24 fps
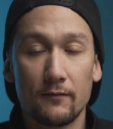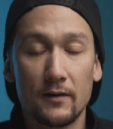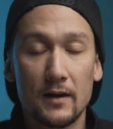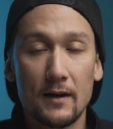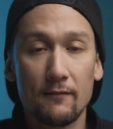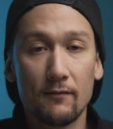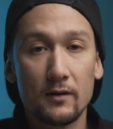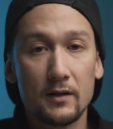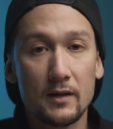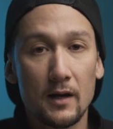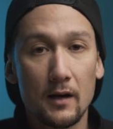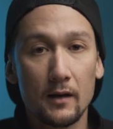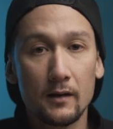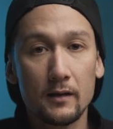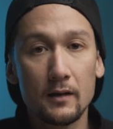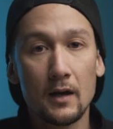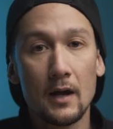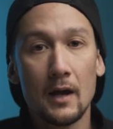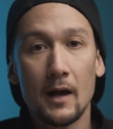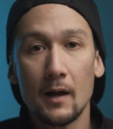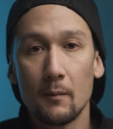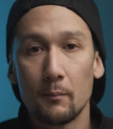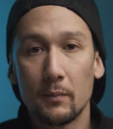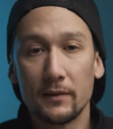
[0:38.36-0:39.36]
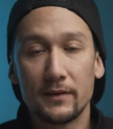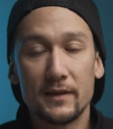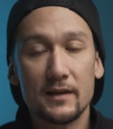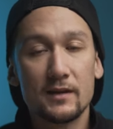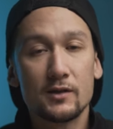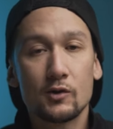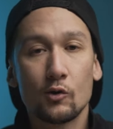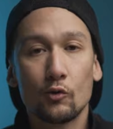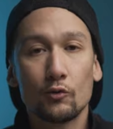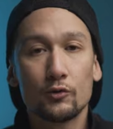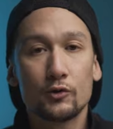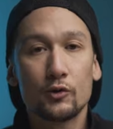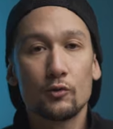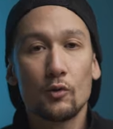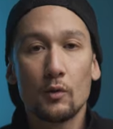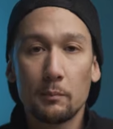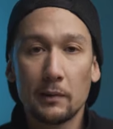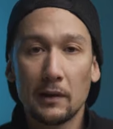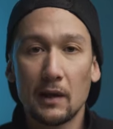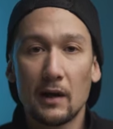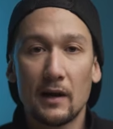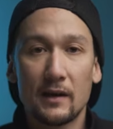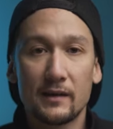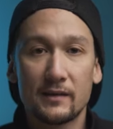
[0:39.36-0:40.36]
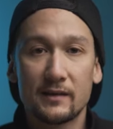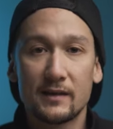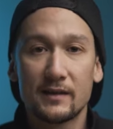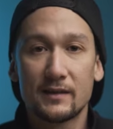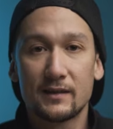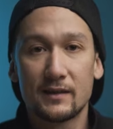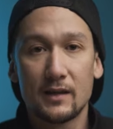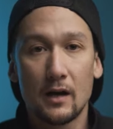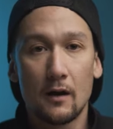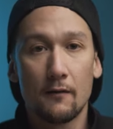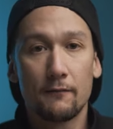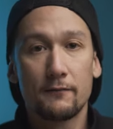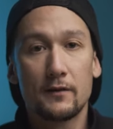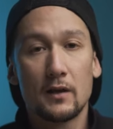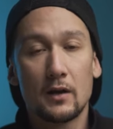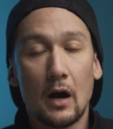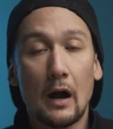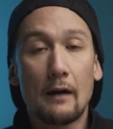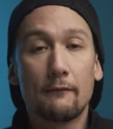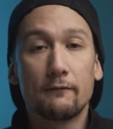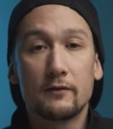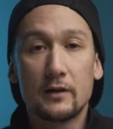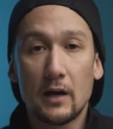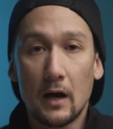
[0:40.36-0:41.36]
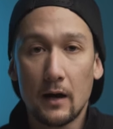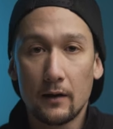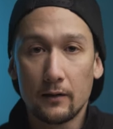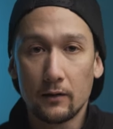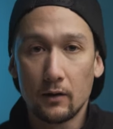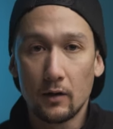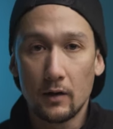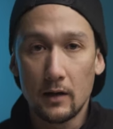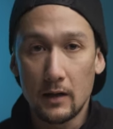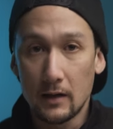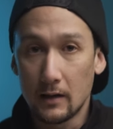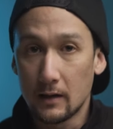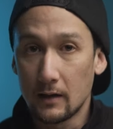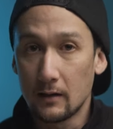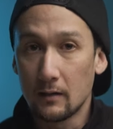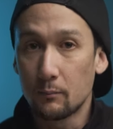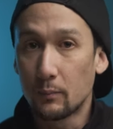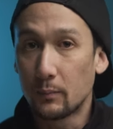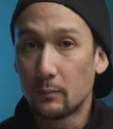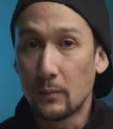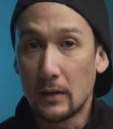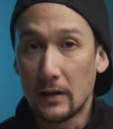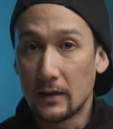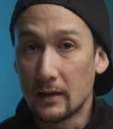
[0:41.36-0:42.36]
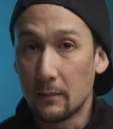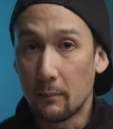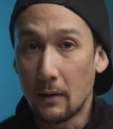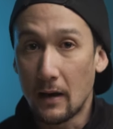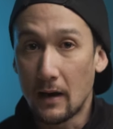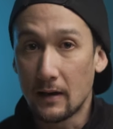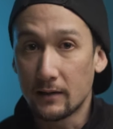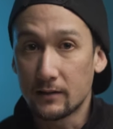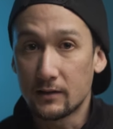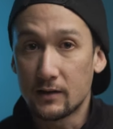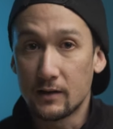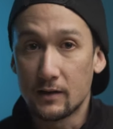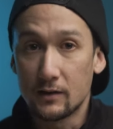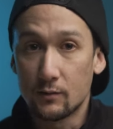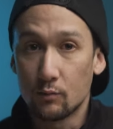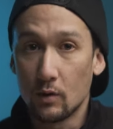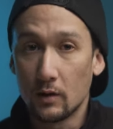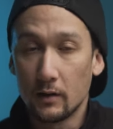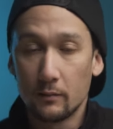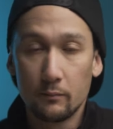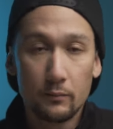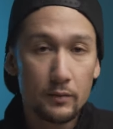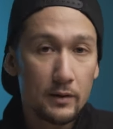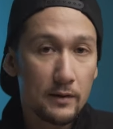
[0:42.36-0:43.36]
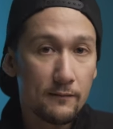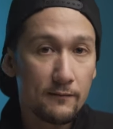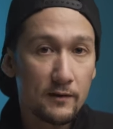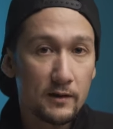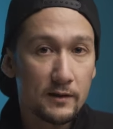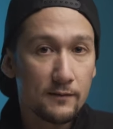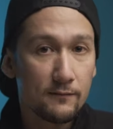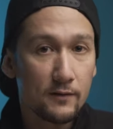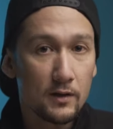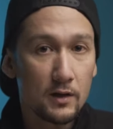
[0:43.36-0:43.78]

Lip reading: I've never done, but this also applies to stuff that I've done in the past as well in previous